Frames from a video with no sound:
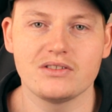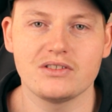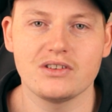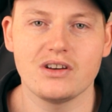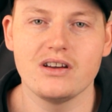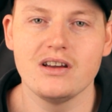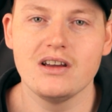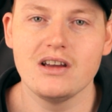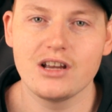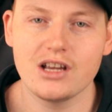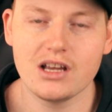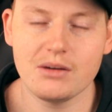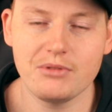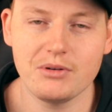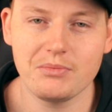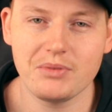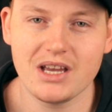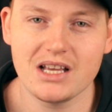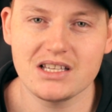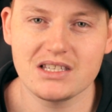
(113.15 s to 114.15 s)
So coming
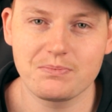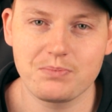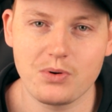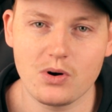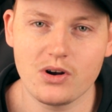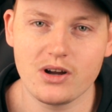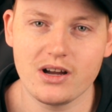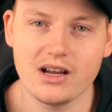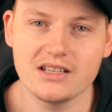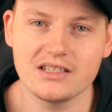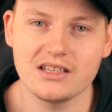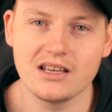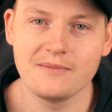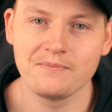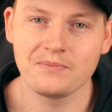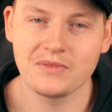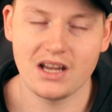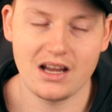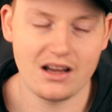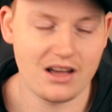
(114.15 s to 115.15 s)
up against the Broncos,
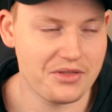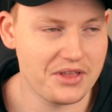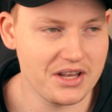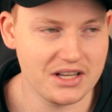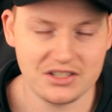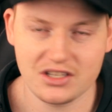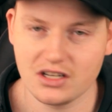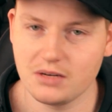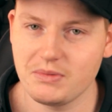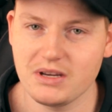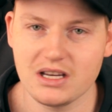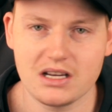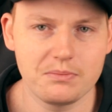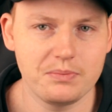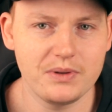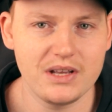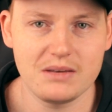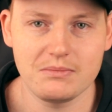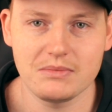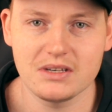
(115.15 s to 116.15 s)
I think it's going to be a
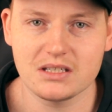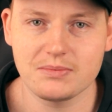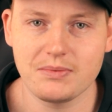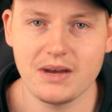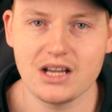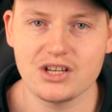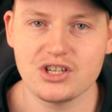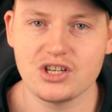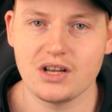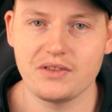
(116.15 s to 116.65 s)
complete mismatch,